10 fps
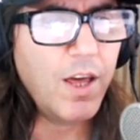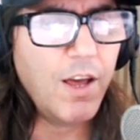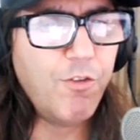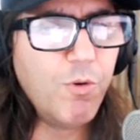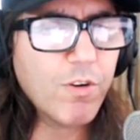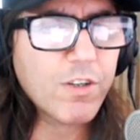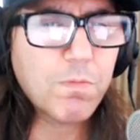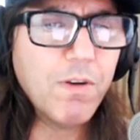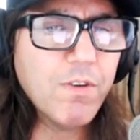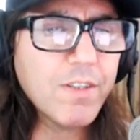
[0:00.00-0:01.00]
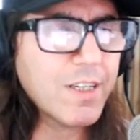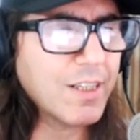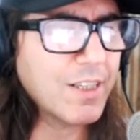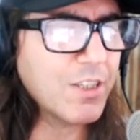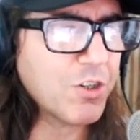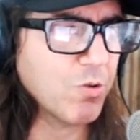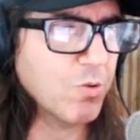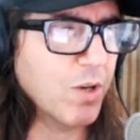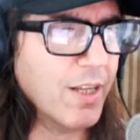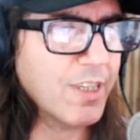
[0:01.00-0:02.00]
If you are experiencing an issue
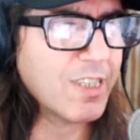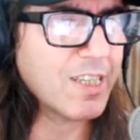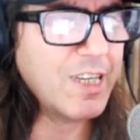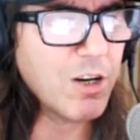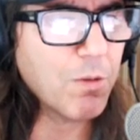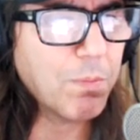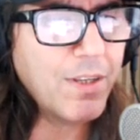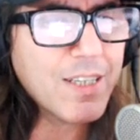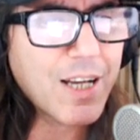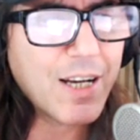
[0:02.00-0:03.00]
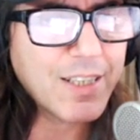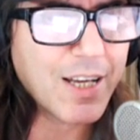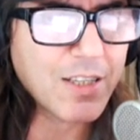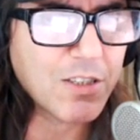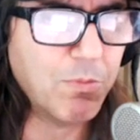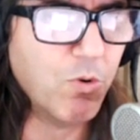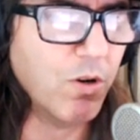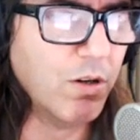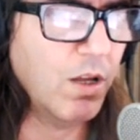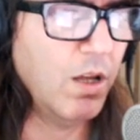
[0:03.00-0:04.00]
not listed here, please contact
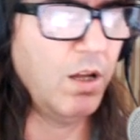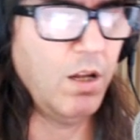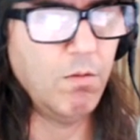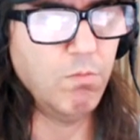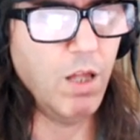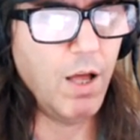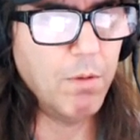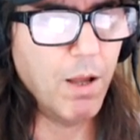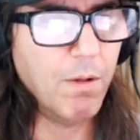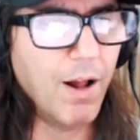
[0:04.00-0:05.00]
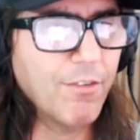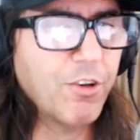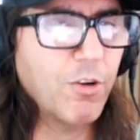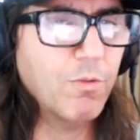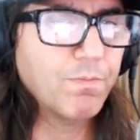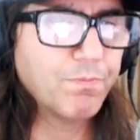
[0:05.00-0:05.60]
support. Blah, blah, blah. So,